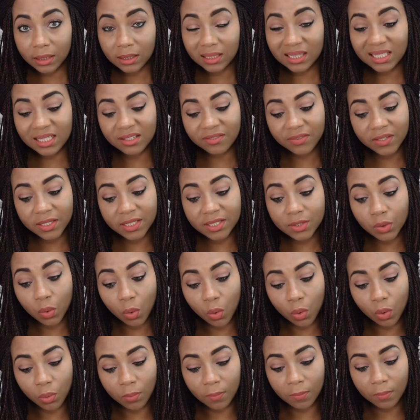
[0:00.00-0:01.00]
leave his
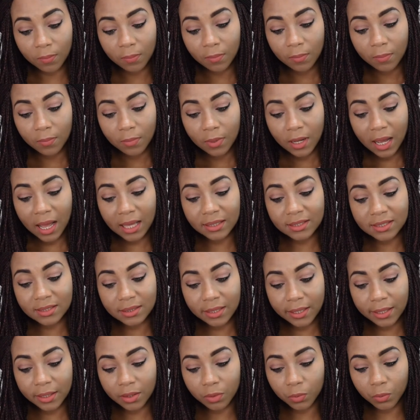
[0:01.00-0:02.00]
home and
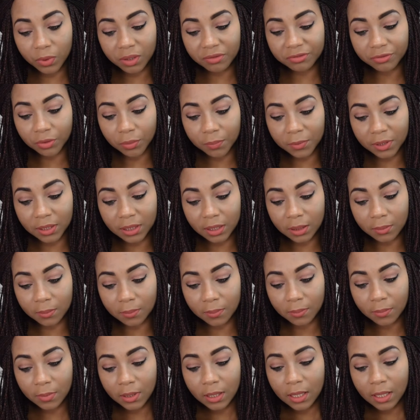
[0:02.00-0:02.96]
stay away from him.